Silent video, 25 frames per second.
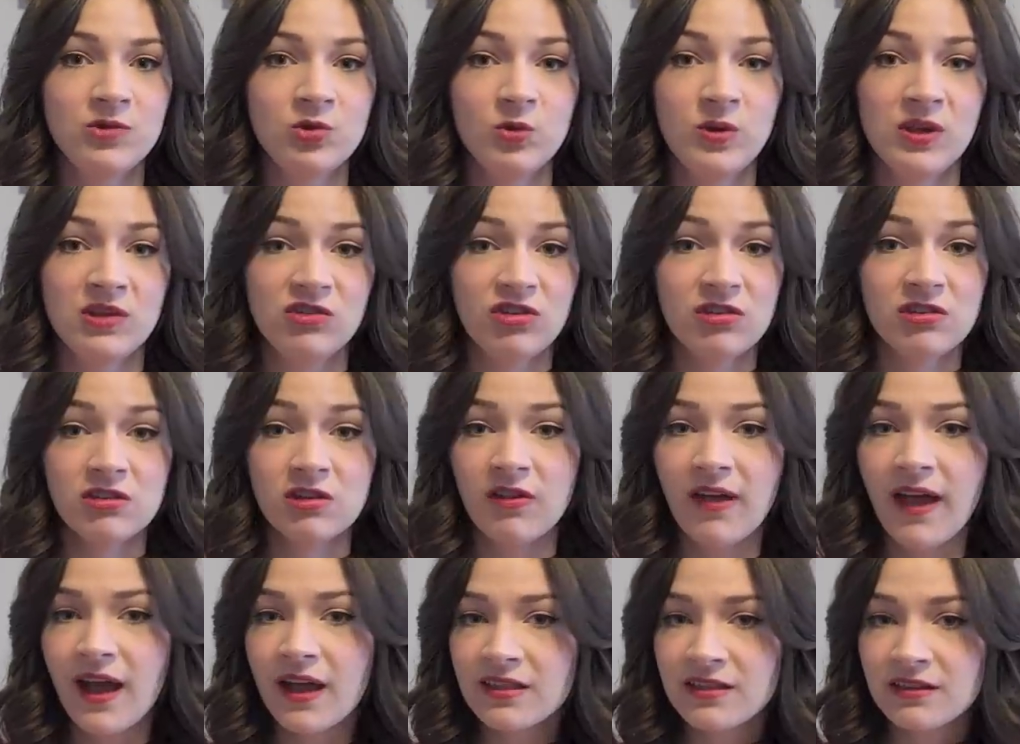doing just
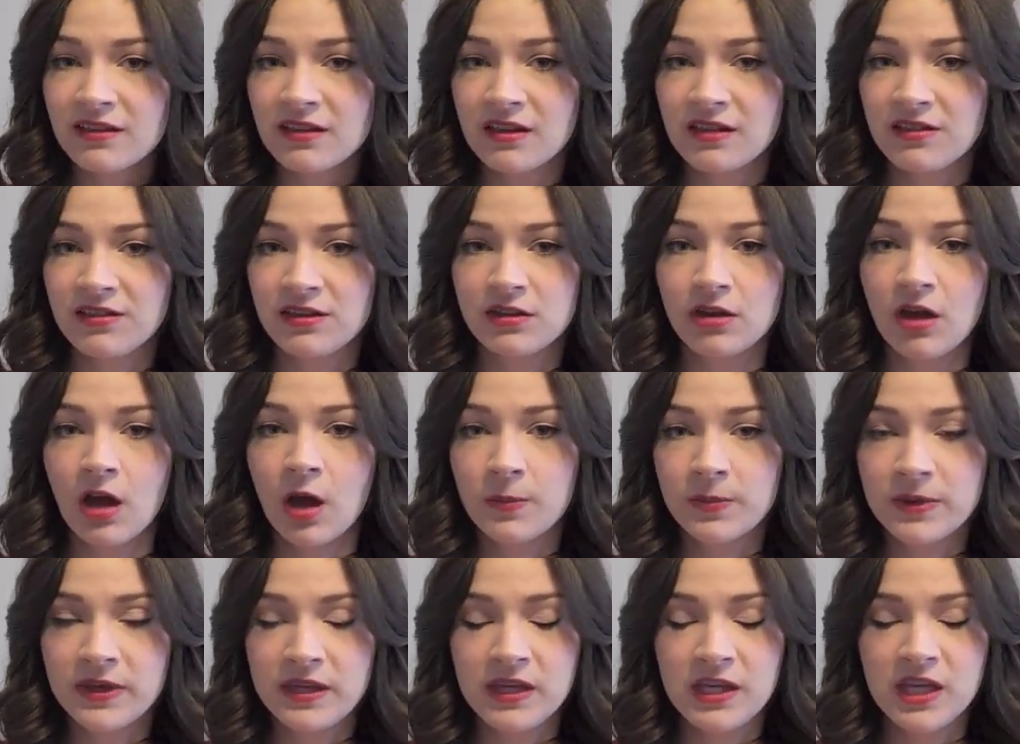classes and
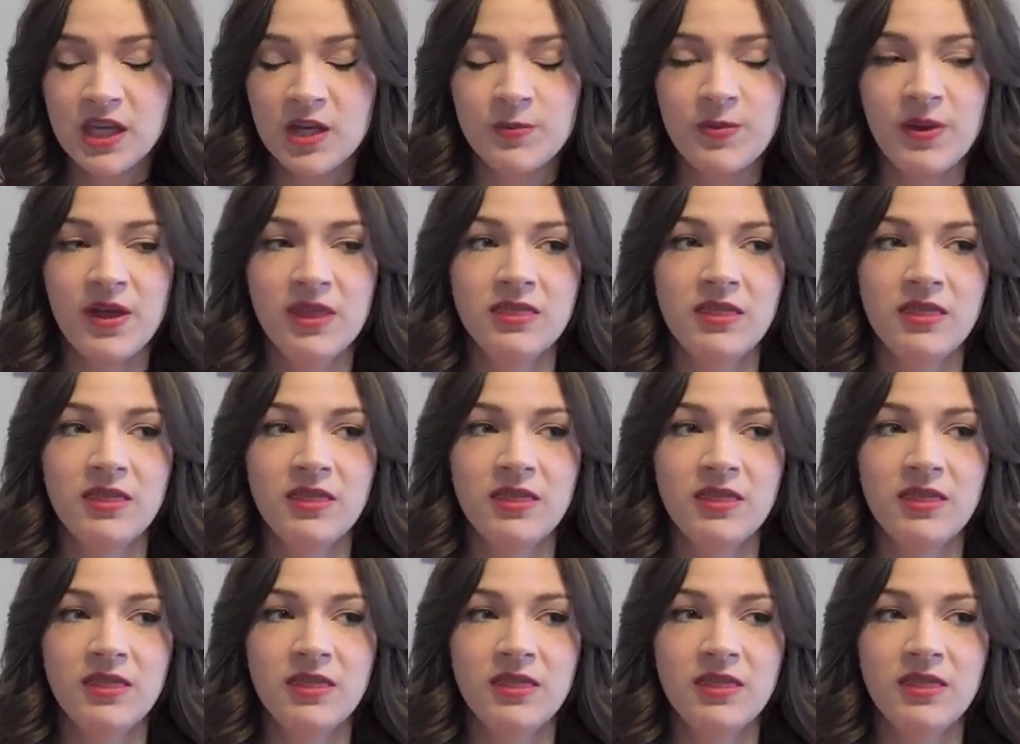upkeep,